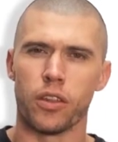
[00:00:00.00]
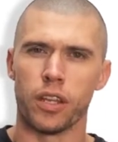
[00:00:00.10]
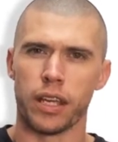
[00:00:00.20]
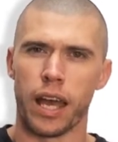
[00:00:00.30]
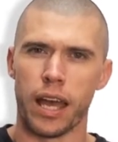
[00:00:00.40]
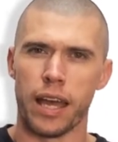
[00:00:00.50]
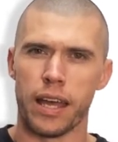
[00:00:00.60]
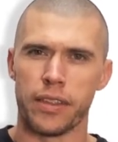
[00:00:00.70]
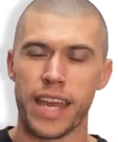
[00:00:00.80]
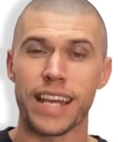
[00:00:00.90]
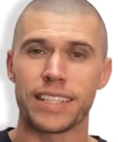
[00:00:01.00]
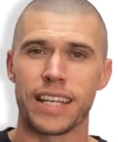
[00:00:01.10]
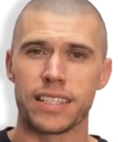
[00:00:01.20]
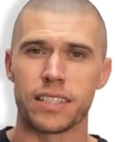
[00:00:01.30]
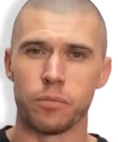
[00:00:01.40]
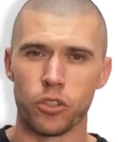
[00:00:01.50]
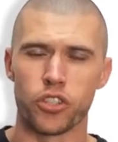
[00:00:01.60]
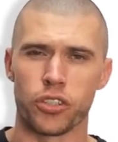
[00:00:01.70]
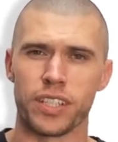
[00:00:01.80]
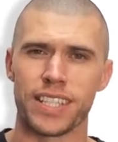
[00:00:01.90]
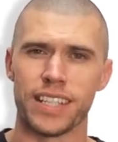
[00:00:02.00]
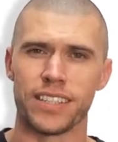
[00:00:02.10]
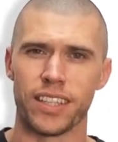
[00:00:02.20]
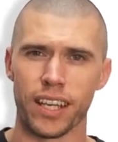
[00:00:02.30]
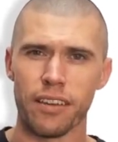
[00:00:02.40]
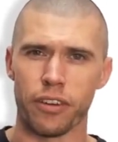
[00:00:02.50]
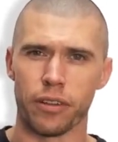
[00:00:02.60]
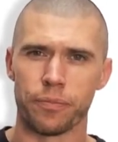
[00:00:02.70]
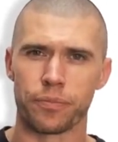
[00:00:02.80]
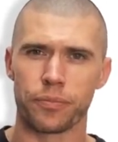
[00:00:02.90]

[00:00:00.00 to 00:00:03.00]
the excess blood sugar is sent to the liver.